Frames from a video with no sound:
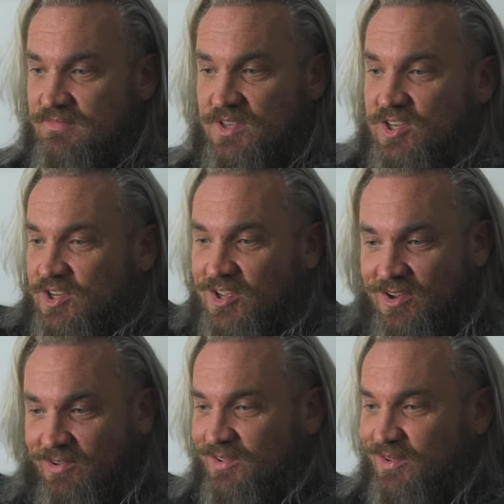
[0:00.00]

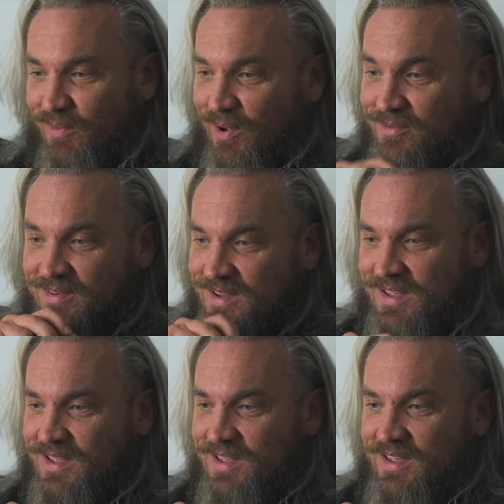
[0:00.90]
You, you won't.
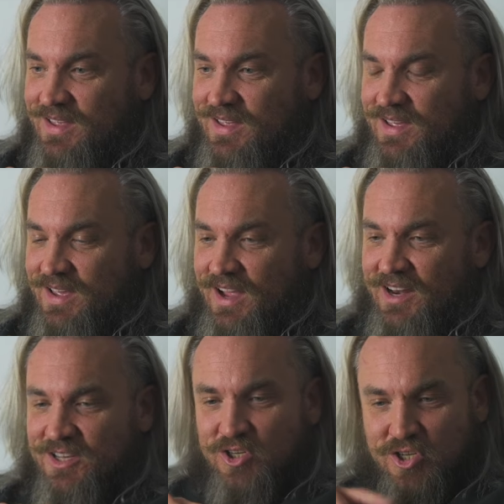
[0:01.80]

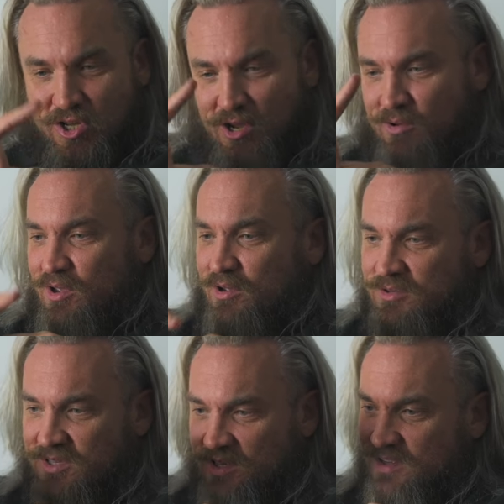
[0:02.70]
And it just yo
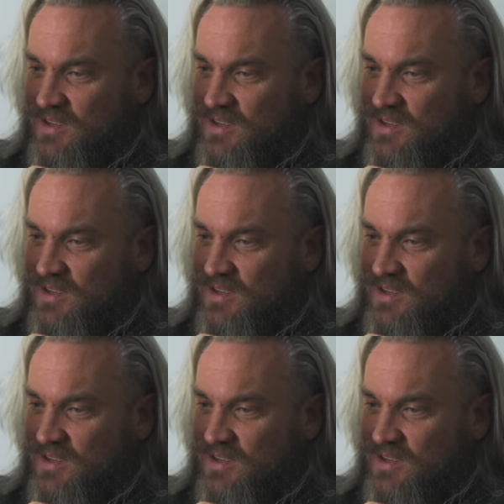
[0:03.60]
yo's